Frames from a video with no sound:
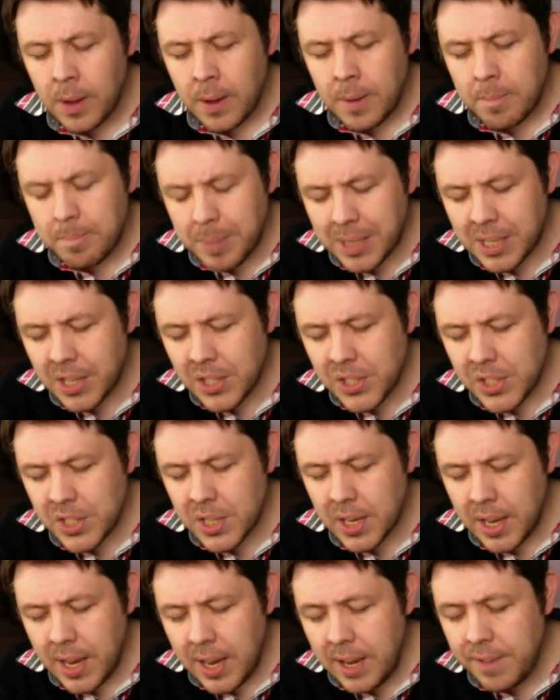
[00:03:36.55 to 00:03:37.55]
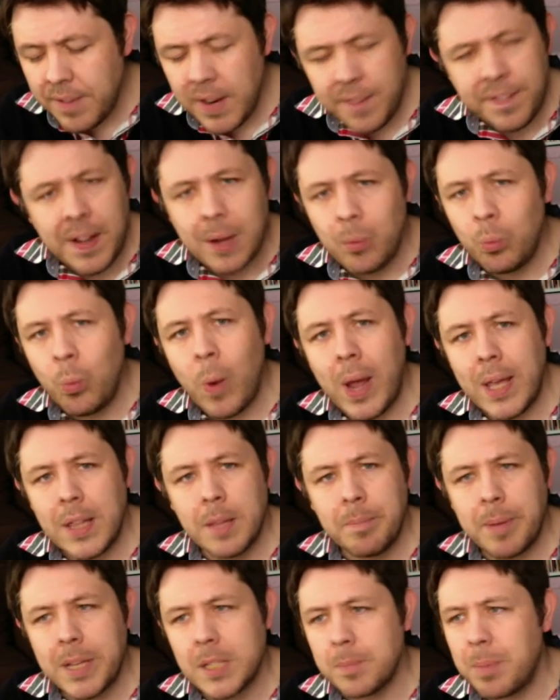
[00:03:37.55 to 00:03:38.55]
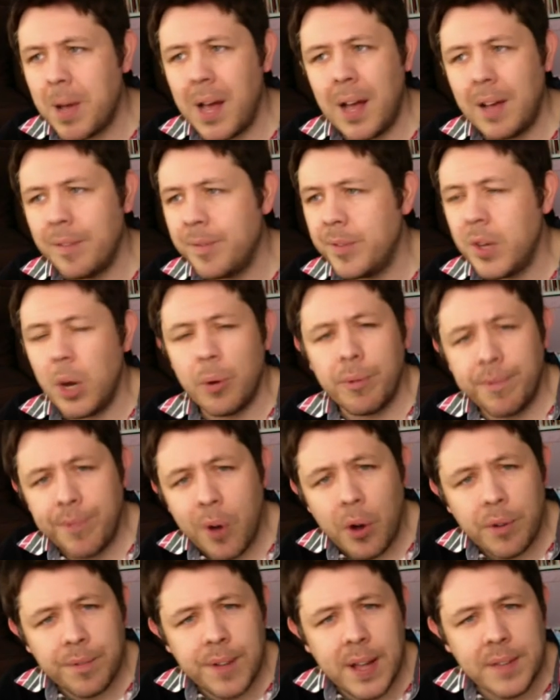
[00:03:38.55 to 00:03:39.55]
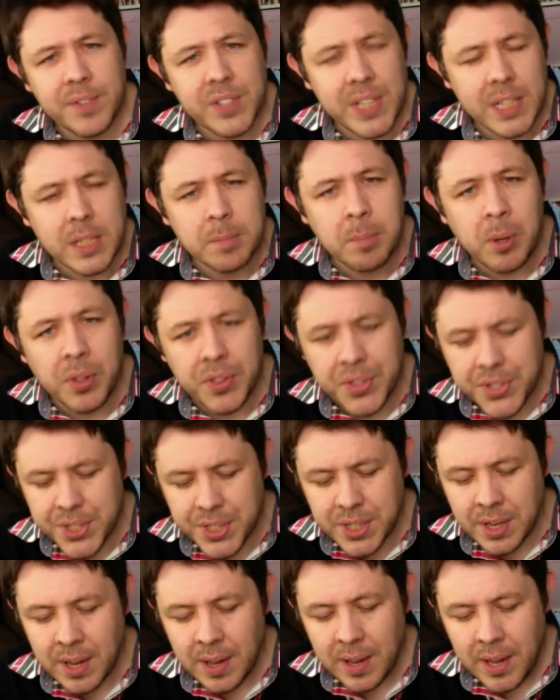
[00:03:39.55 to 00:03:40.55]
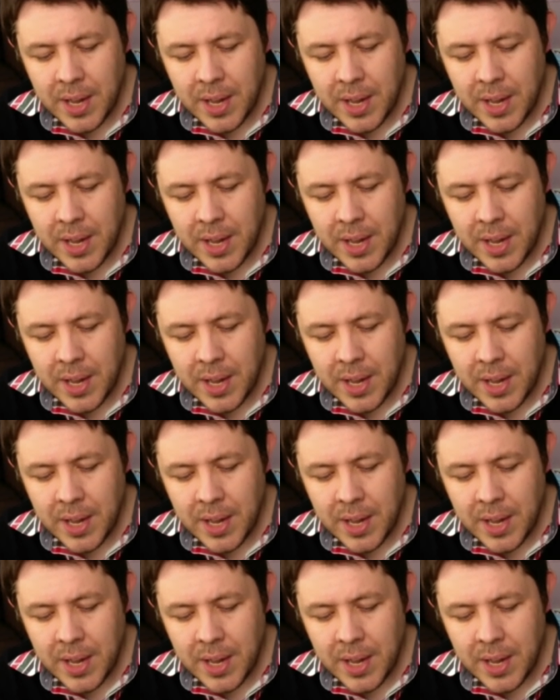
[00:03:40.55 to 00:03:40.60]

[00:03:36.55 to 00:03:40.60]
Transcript: because even if I wait the best part of, you know, 4, 5, 6 months,